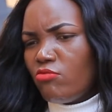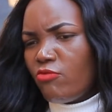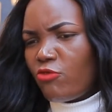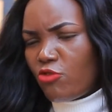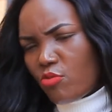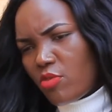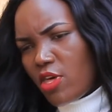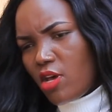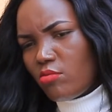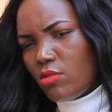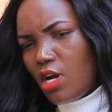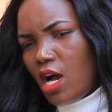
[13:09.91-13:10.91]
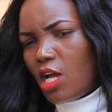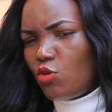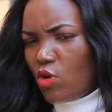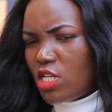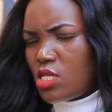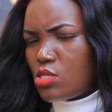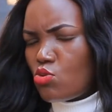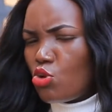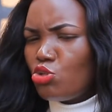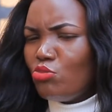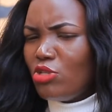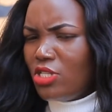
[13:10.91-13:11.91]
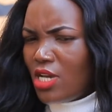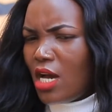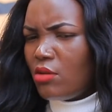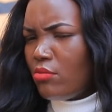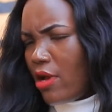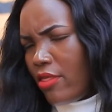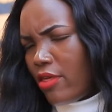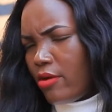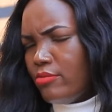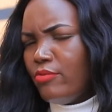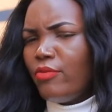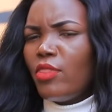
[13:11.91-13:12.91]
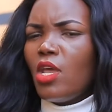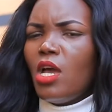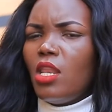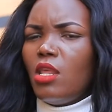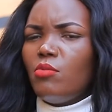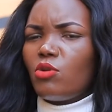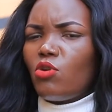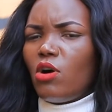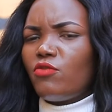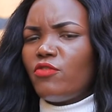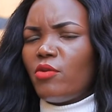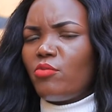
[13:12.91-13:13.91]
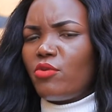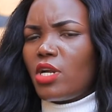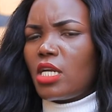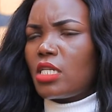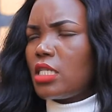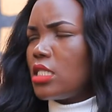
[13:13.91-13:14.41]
from them and what is going to be done by them. Let me go out for a break.